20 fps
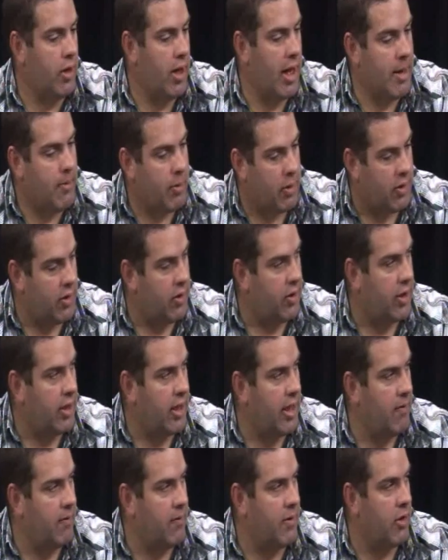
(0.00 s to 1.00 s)
Labour to the
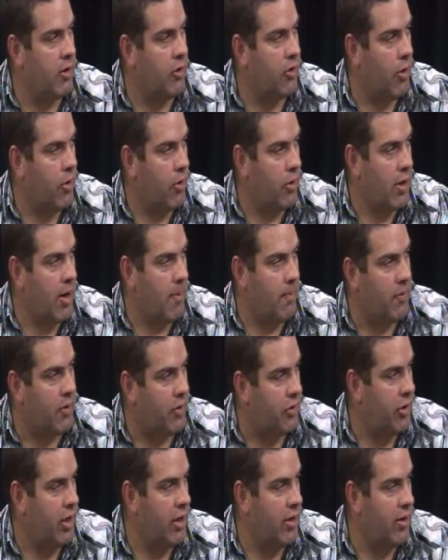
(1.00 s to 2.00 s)
left and soaked up the
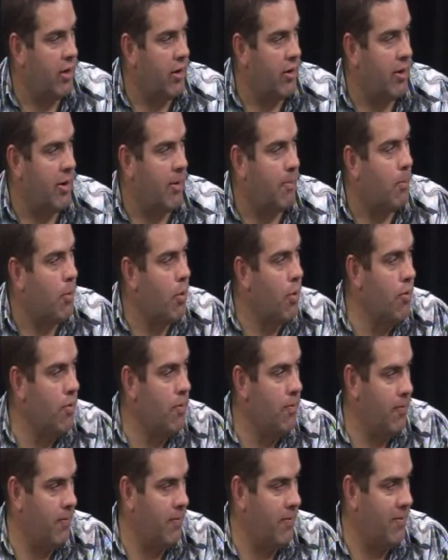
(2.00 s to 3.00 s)
centre to
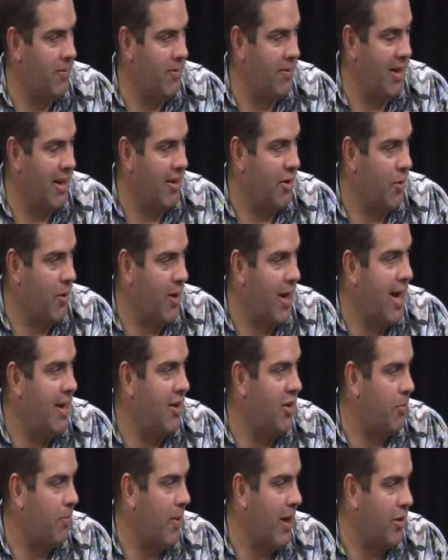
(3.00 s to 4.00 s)
move, to
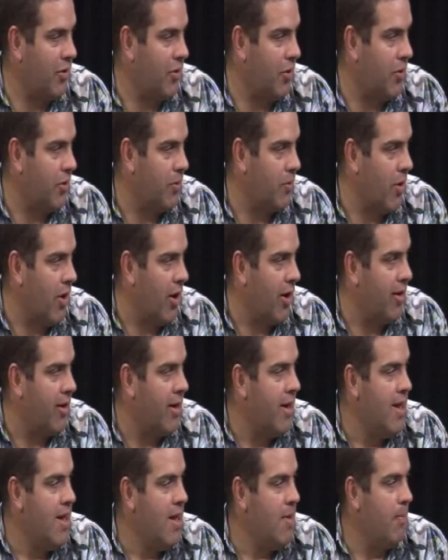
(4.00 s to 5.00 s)
create space on the right.
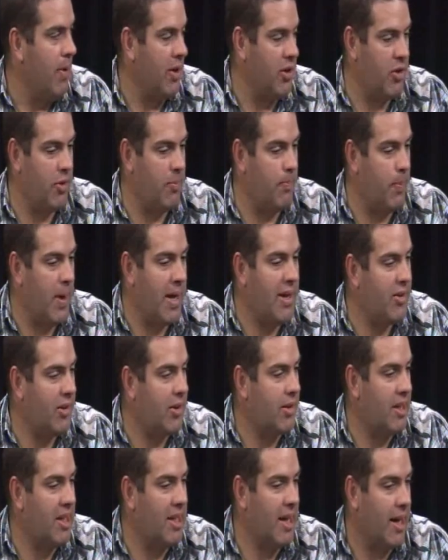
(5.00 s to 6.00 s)
But you're
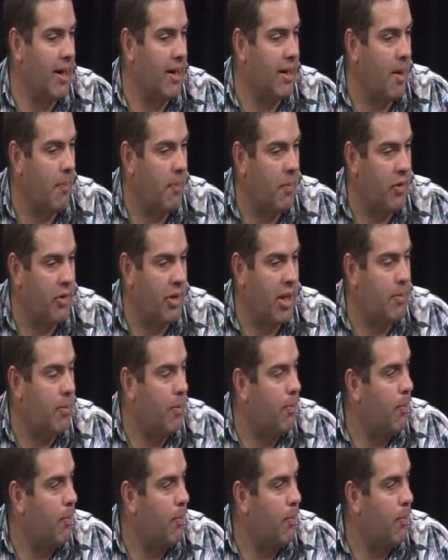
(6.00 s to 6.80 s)
basically cutting up the same